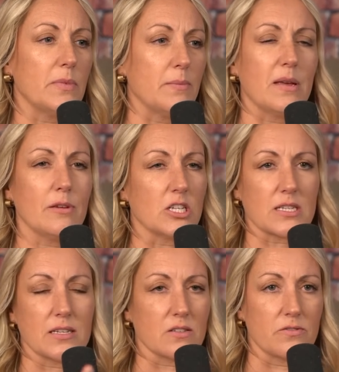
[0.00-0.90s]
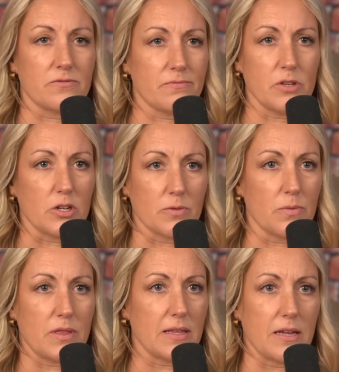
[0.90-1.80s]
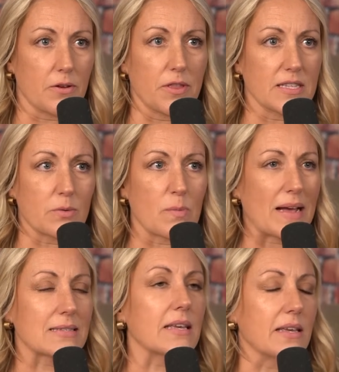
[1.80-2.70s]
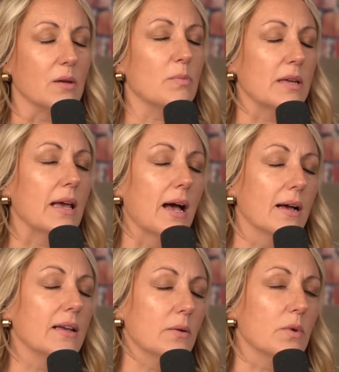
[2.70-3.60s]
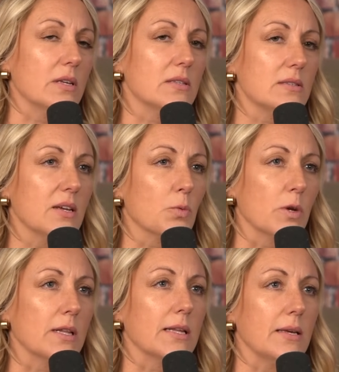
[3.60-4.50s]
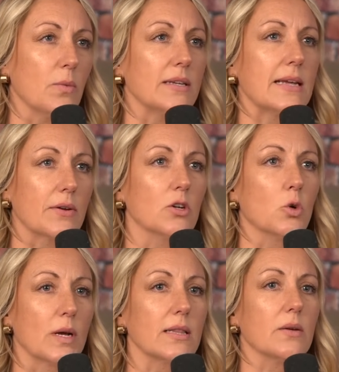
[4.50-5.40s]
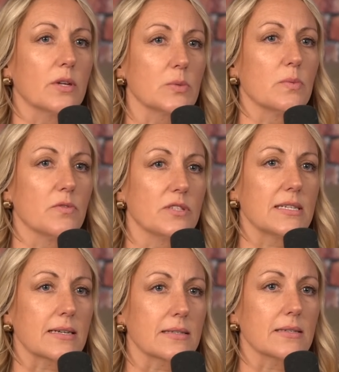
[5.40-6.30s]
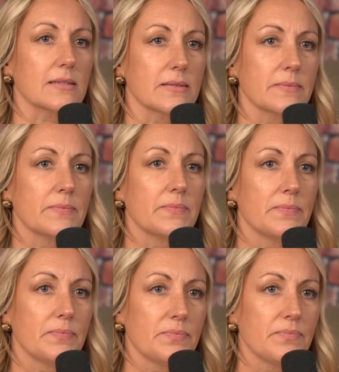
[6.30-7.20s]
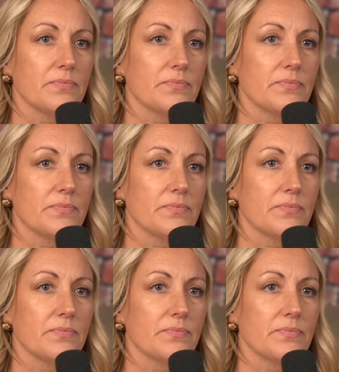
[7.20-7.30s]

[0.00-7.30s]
and maybe just because of you know other things that were masking it but yeah it was it really went downhill quickly once we moved to texas mm -hmm.